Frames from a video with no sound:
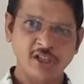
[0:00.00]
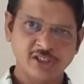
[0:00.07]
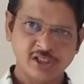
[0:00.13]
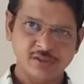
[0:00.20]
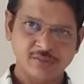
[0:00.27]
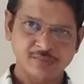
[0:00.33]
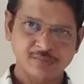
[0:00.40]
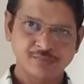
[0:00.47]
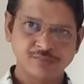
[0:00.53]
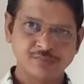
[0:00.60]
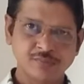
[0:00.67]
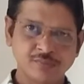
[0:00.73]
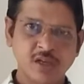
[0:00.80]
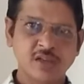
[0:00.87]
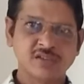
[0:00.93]
which
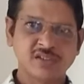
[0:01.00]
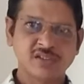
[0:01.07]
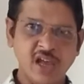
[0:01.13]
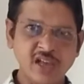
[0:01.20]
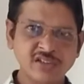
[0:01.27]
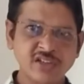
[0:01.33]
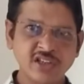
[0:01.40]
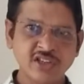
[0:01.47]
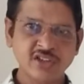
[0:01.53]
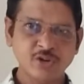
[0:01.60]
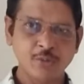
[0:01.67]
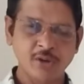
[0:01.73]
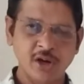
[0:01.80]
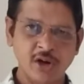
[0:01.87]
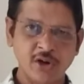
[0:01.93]
size is
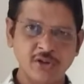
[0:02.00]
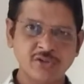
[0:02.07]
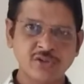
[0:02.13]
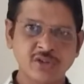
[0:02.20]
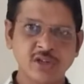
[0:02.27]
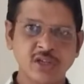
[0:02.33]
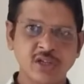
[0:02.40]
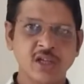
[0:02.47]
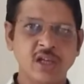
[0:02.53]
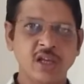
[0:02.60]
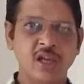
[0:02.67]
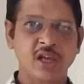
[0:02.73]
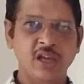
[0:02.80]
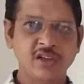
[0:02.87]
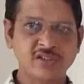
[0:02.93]
to be reduced
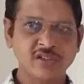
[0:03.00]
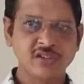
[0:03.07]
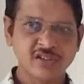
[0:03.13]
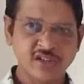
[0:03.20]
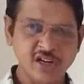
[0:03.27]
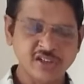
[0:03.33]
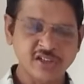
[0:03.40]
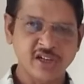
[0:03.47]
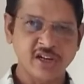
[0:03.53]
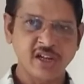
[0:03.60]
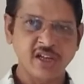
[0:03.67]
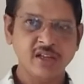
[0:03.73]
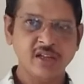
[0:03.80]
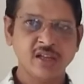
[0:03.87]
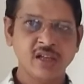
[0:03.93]
is
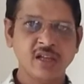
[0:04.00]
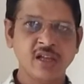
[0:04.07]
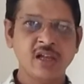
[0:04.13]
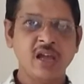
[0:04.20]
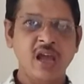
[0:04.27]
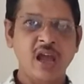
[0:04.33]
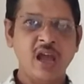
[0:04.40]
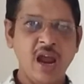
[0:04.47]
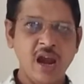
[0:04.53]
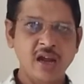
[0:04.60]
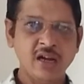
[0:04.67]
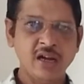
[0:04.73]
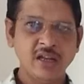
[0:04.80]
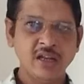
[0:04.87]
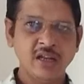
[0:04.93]
stationary
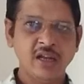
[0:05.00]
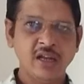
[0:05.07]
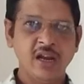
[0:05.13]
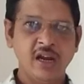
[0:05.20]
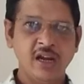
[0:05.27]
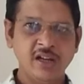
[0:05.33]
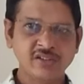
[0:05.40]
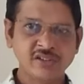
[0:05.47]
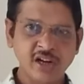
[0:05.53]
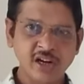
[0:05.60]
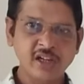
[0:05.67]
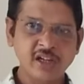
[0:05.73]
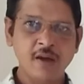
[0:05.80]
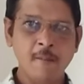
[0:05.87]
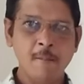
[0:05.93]
and it is
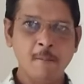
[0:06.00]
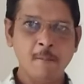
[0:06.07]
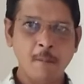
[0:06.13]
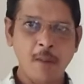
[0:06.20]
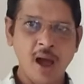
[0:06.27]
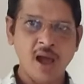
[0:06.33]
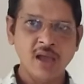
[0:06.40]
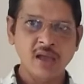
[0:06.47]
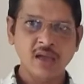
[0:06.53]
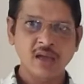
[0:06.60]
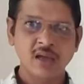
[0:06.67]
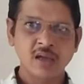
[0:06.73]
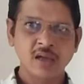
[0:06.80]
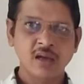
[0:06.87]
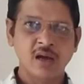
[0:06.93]
hit by
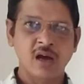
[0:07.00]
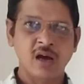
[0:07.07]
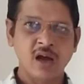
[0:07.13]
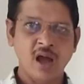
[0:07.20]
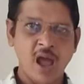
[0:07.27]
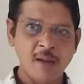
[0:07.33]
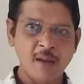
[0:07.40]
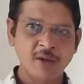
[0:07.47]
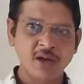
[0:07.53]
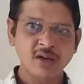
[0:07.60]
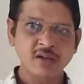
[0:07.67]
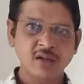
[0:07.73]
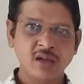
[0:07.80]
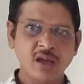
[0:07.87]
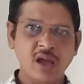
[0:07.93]
a
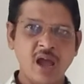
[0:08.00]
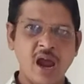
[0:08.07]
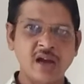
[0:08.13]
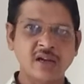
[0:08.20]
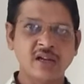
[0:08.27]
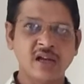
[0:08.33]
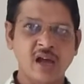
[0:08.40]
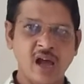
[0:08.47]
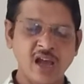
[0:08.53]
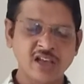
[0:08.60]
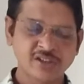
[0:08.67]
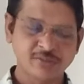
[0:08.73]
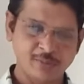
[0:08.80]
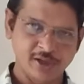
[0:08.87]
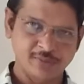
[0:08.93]
hammer at
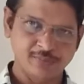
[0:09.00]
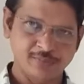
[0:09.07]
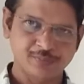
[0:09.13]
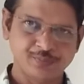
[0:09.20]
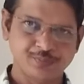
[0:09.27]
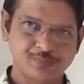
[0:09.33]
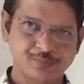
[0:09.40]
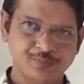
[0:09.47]
high speed.